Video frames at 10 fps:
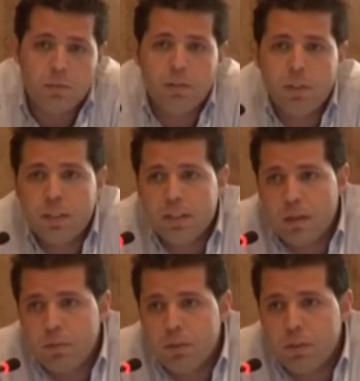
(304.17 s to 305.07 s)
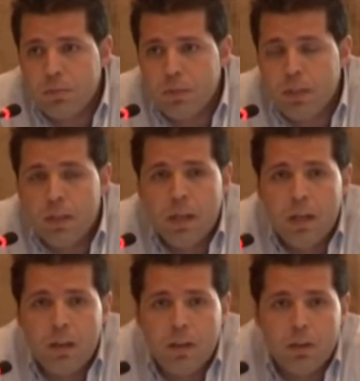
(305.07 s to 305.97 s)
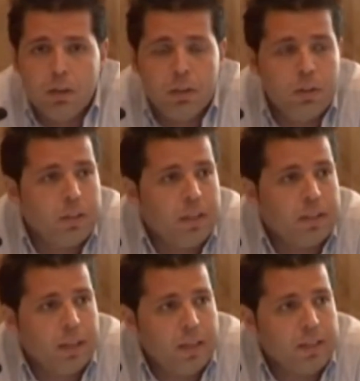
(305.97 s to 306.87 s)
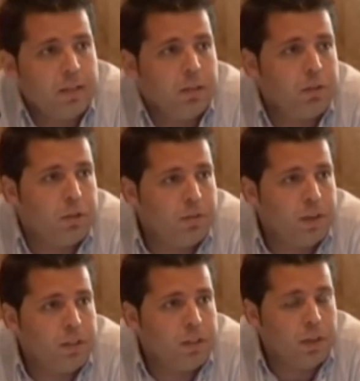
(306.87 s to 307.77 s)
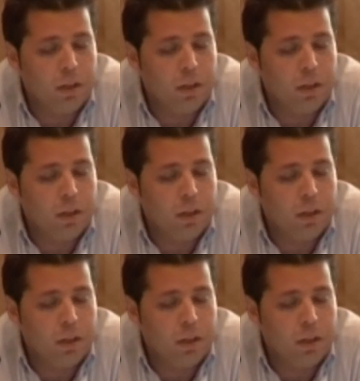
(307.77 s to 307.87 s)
some of these examples could be, you can take tests and surveys